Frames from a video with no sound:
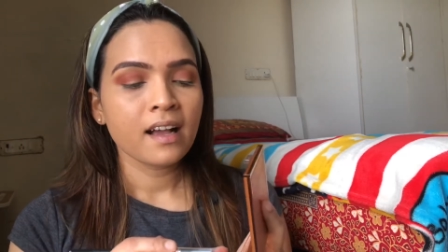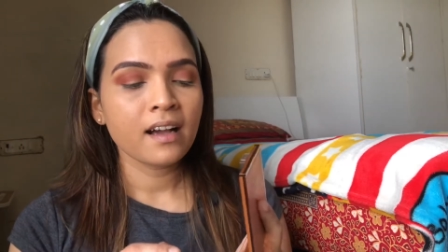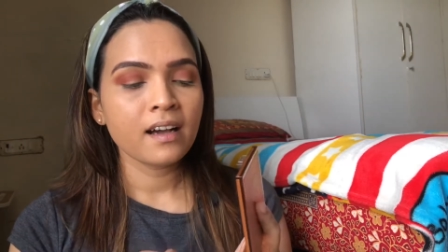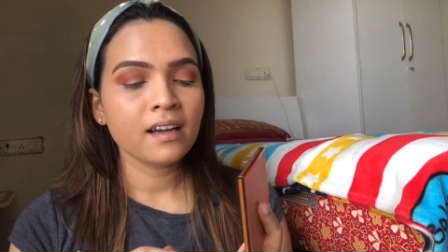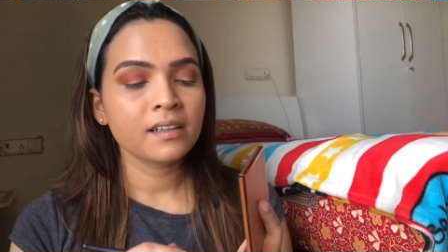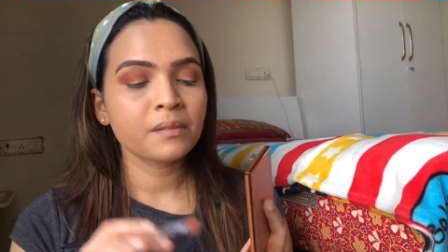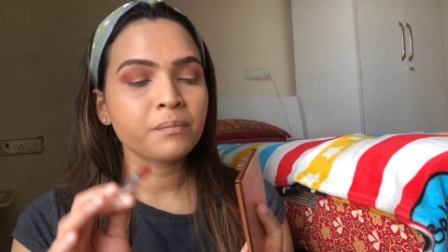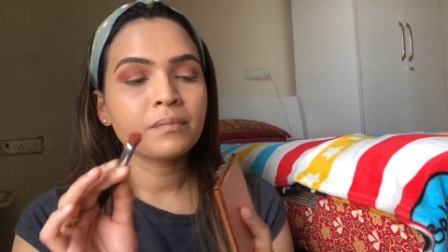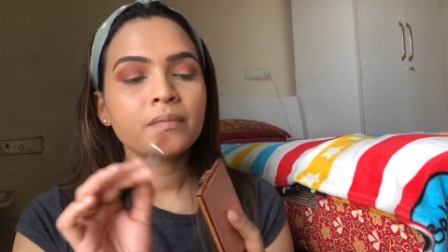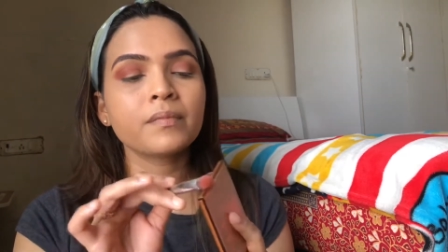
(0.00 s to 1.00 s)
Uh,
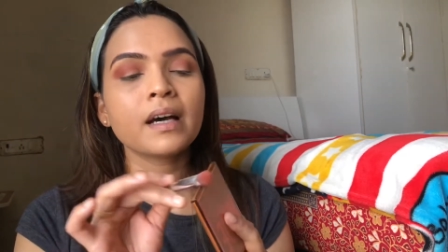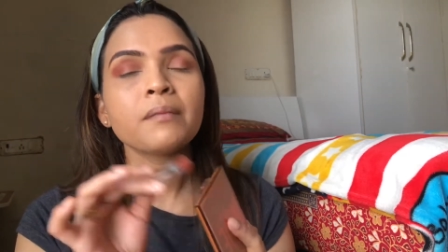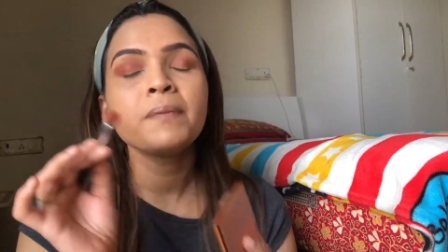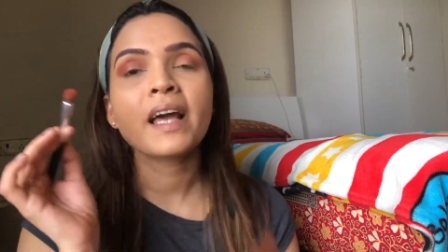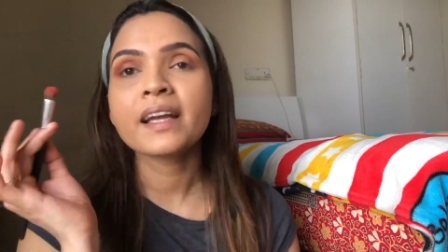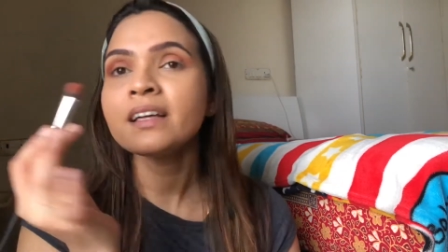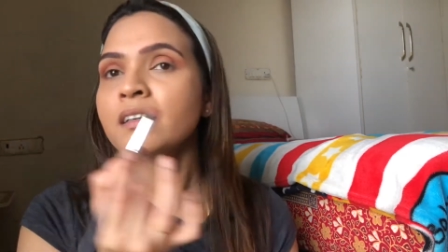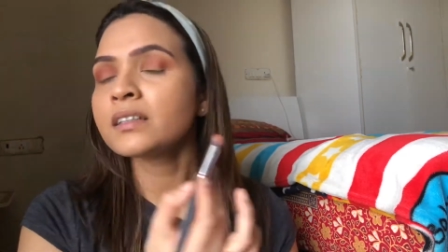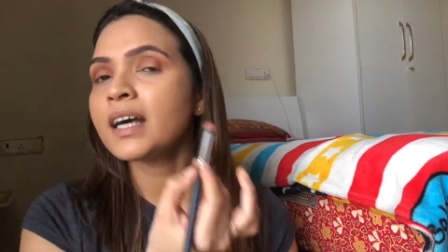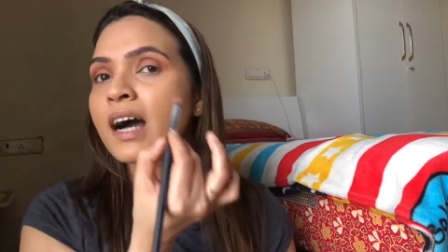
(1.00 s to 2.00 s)
applying
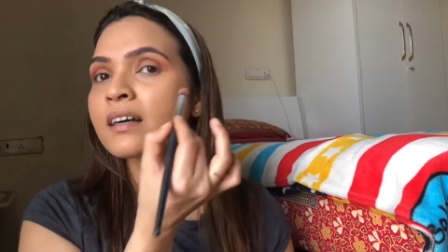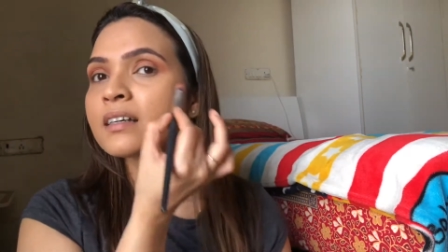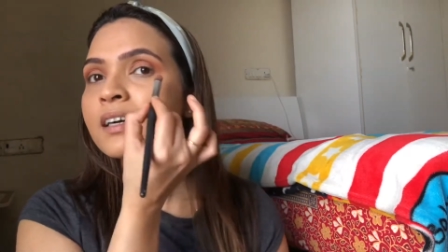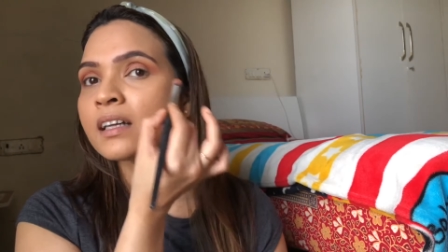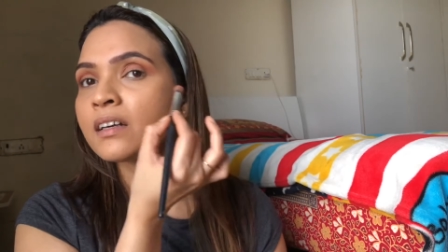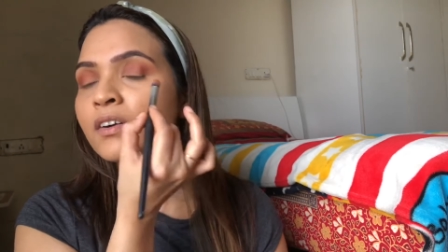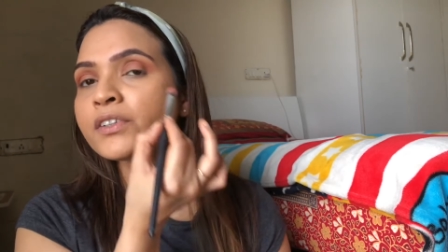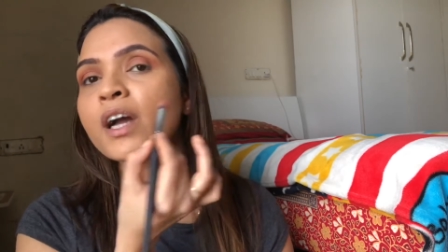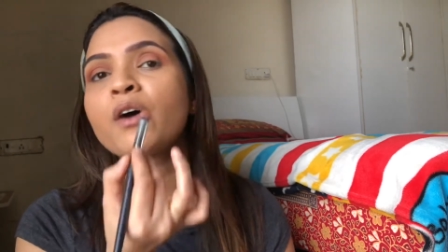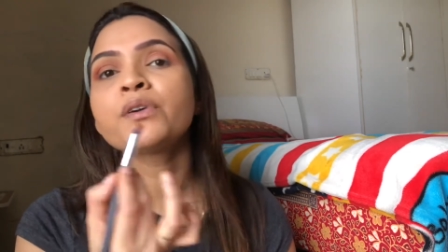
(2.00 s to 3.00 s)
a darker color
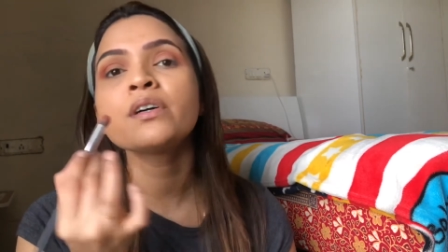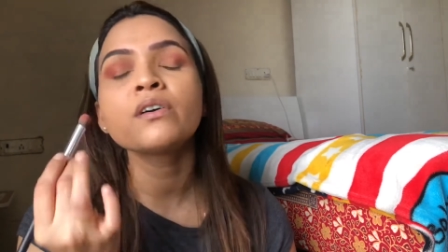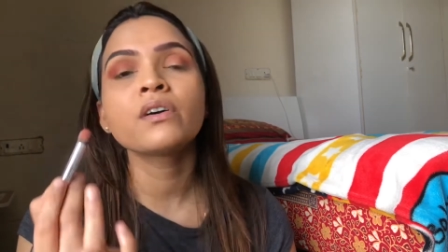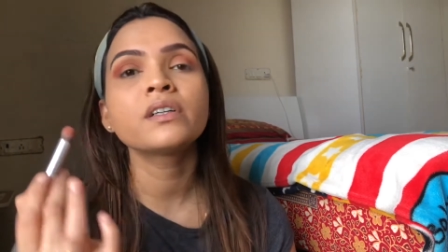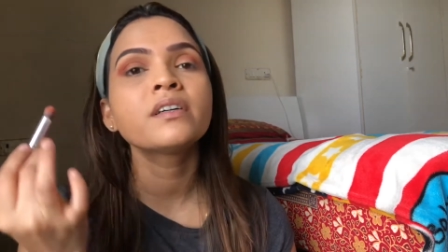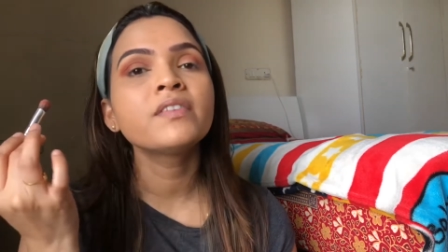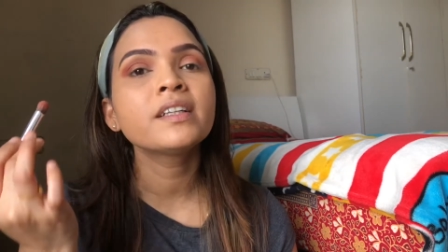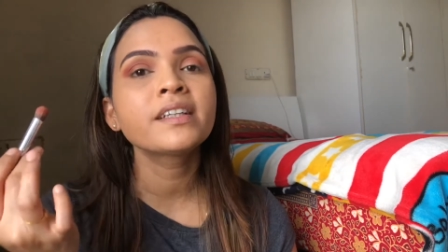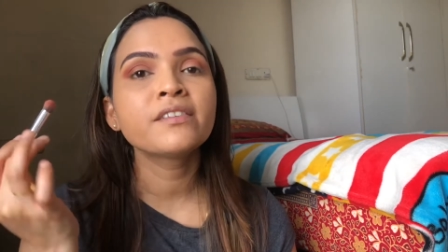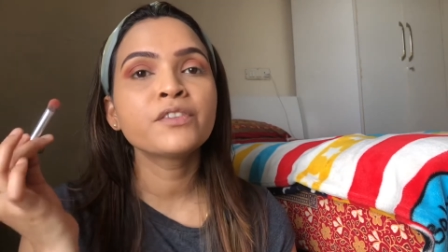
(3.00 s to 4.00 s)
on your outer corner
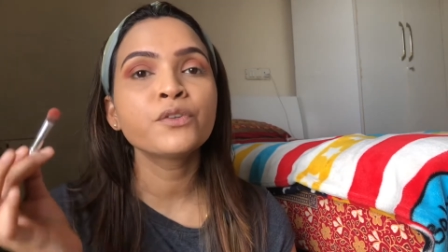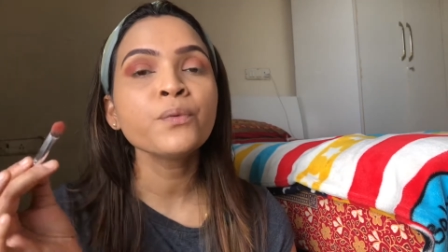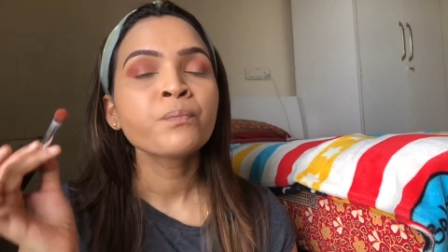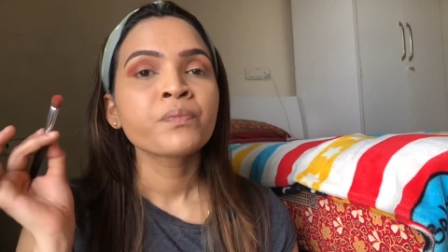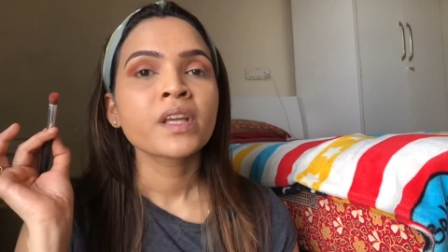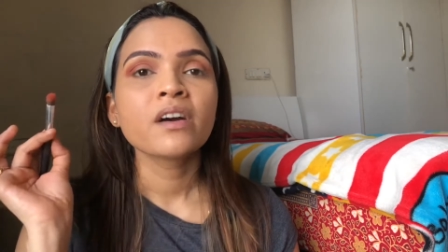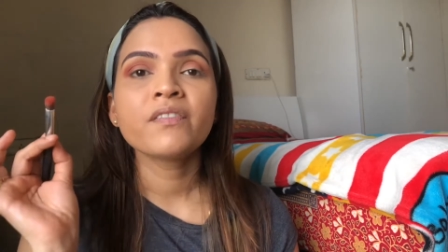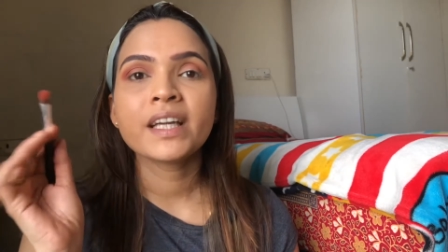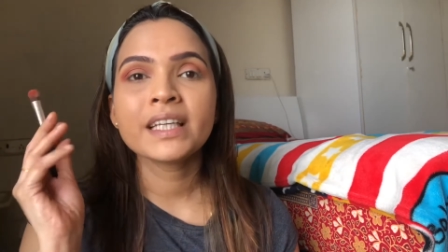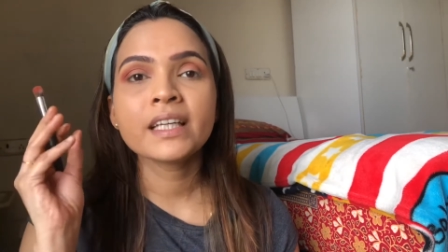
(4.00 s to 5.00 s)
will give you a
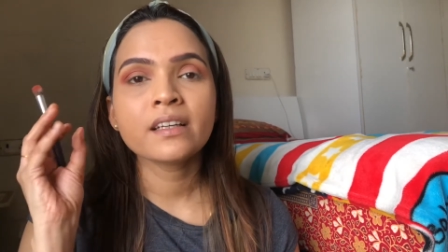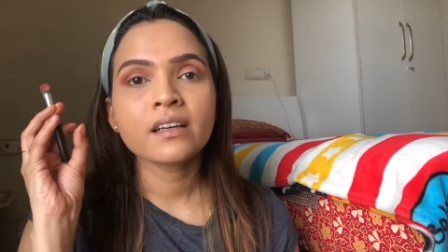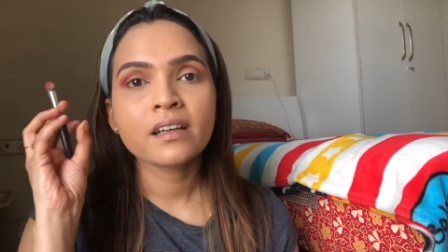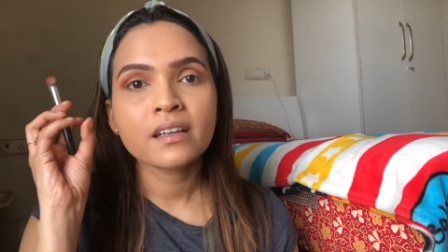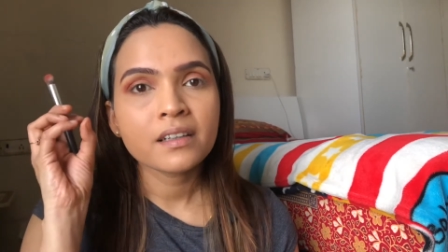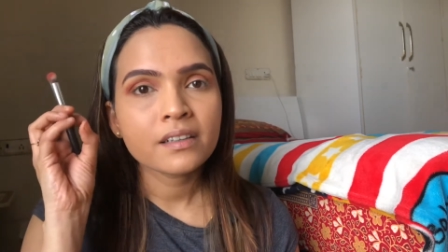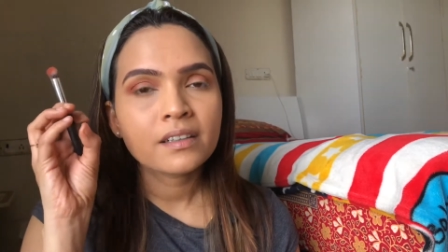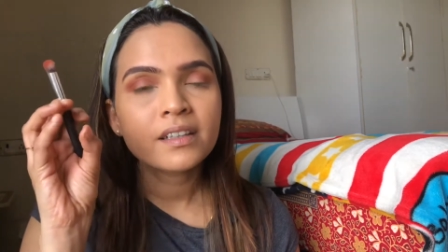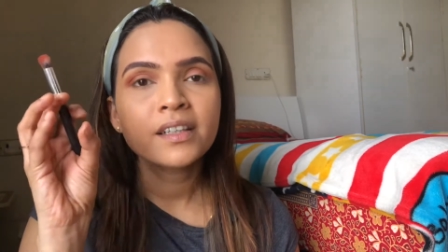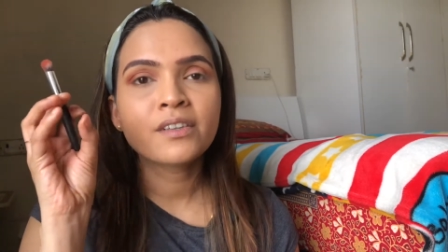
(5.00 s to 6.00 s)
very uh,
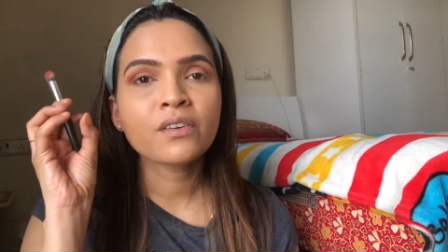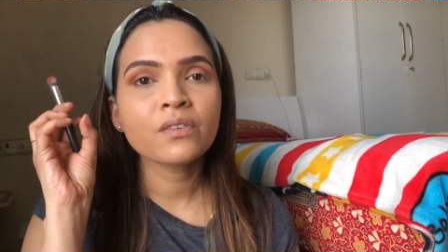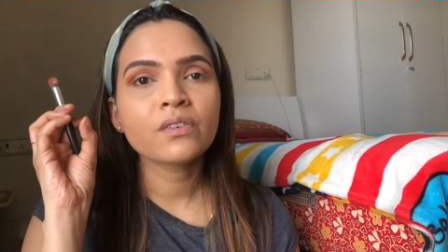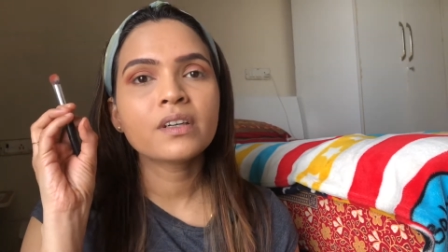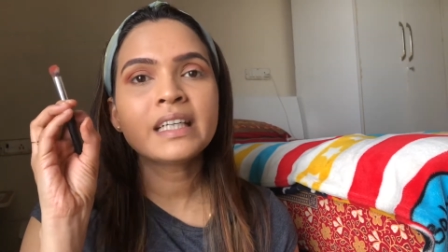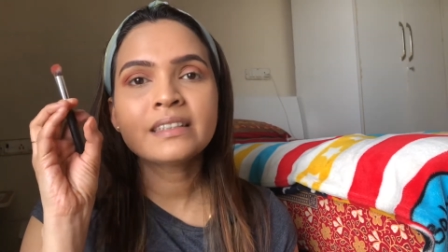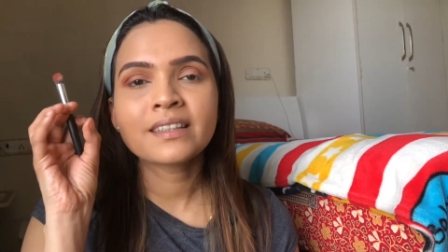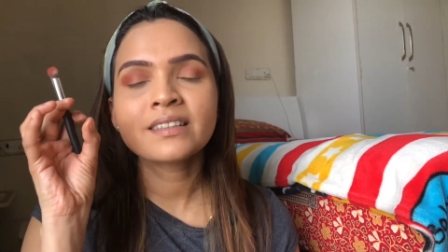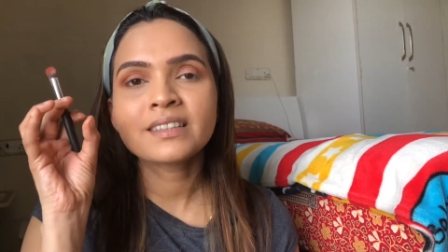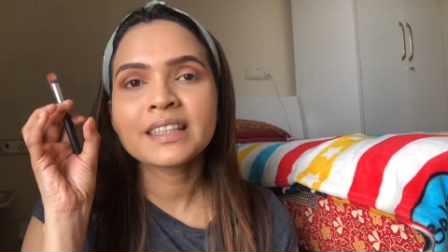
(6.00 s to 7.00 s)
you know
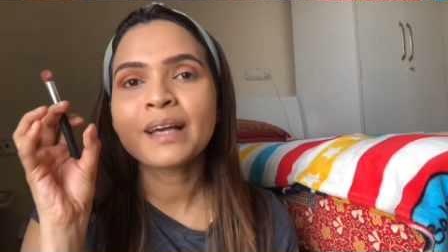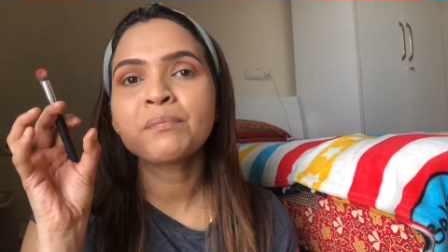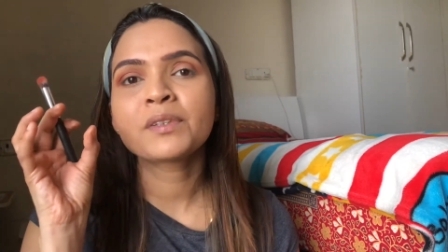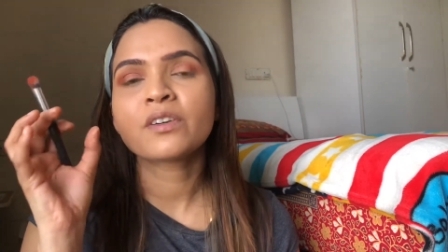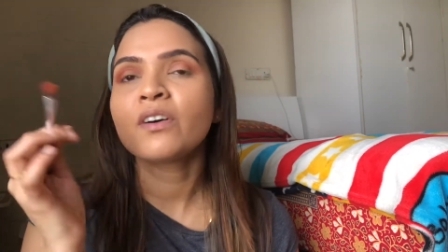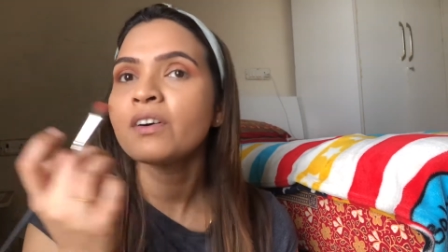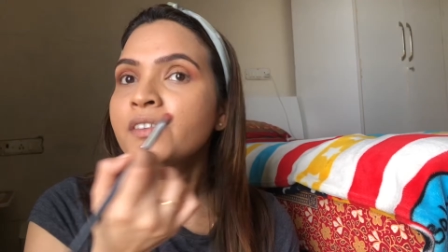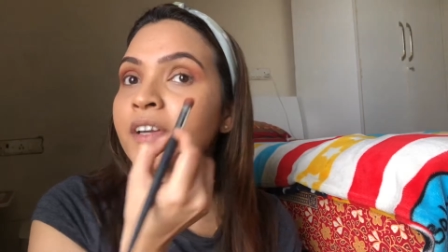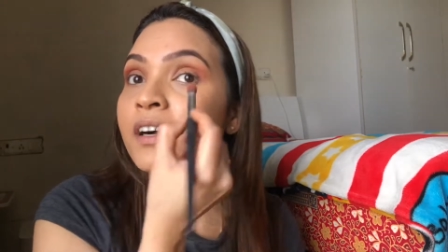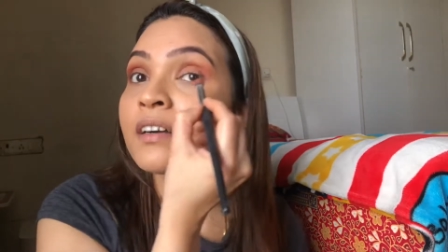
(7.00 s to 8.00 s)
intense depth
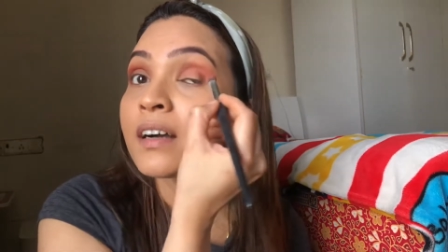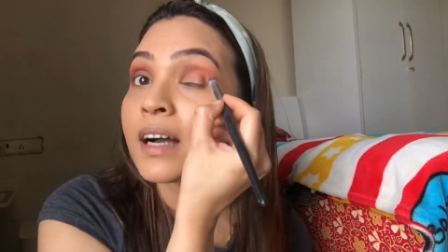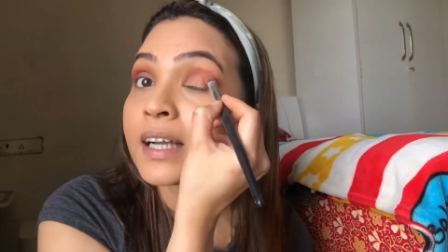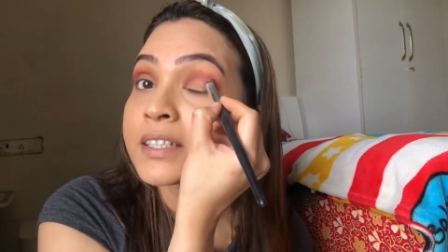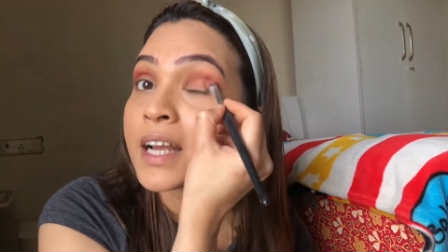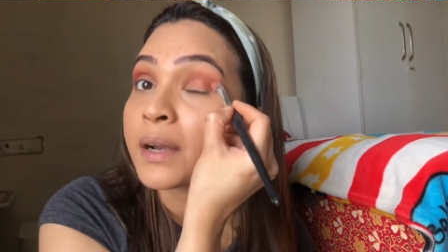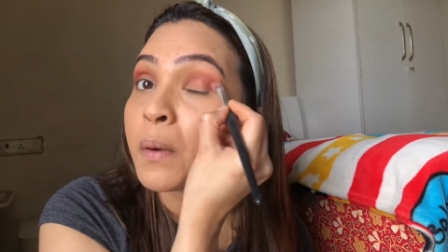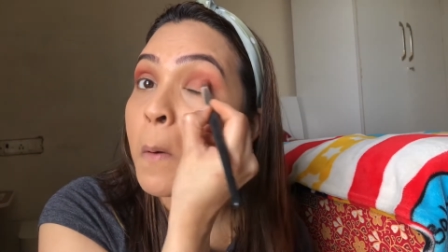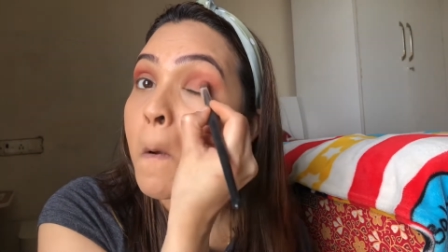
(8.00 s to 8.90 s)
on your eyeshadow.